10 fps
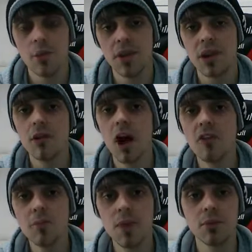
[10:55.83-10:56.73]
But there are
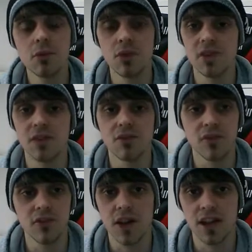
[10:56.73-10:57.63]
other people in
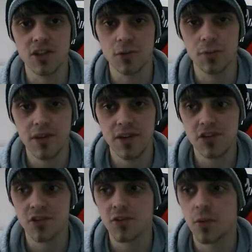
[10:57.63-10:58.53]
different financial
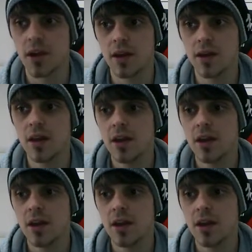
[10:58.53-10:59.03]
positions where,